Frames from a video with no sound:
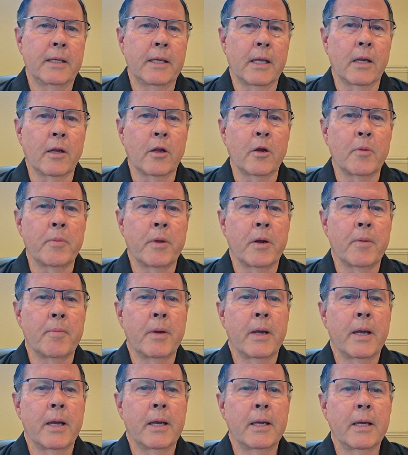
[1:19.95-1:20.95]
get a little bit of
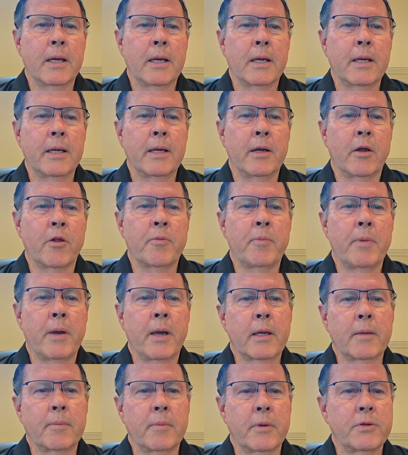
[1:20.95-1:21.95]
my health
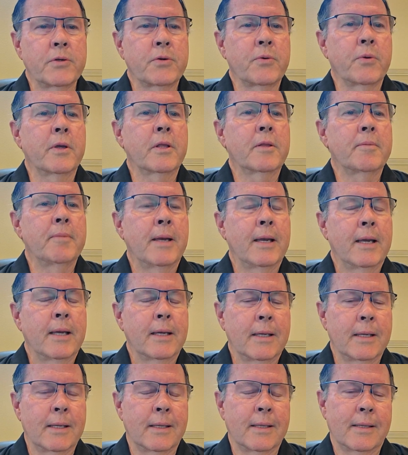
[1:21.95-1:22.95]
back and my strength
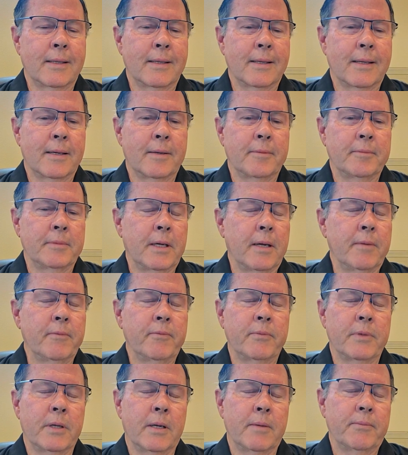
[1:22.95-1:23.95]
back, and
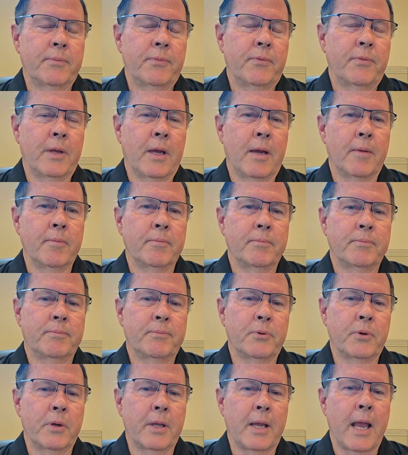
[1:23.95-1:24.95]
I'm
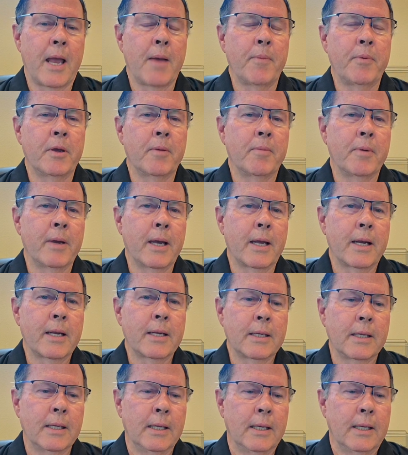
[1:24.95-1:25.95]
pretty happy about
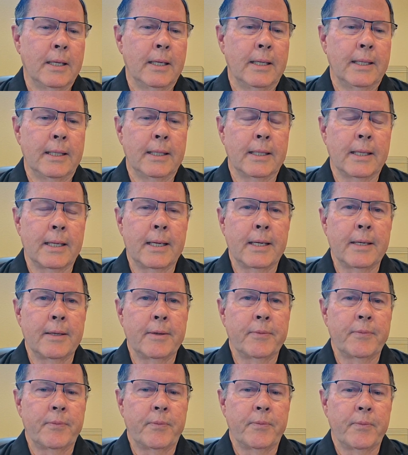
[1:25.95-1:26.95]
it.
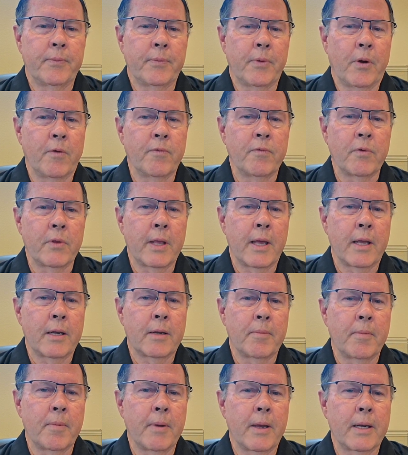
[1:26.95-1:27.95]
Over
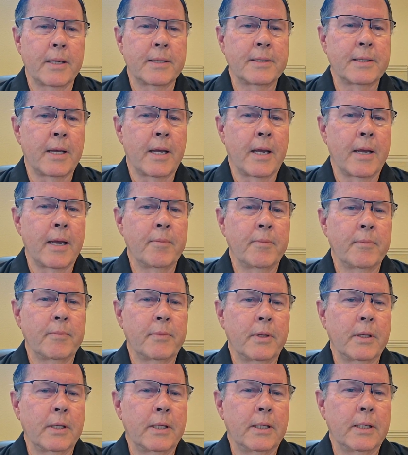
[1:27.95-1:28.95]
that amount of
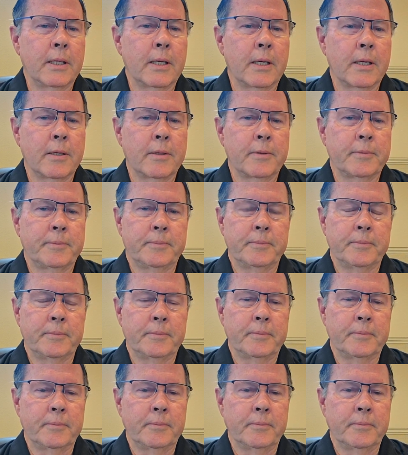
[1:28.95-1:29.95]
time, the
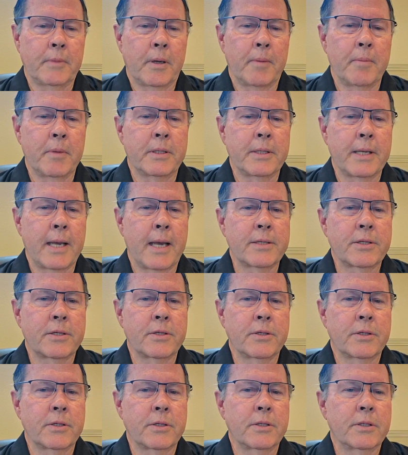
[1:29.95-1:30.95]
my
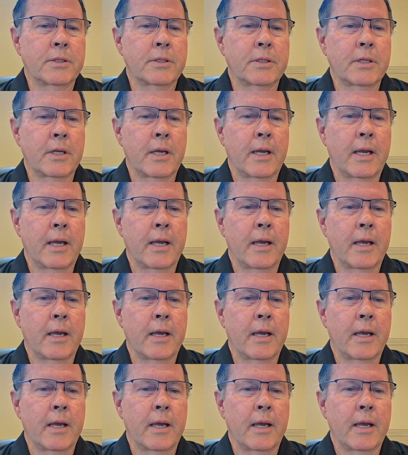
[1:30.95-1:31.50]
metastasis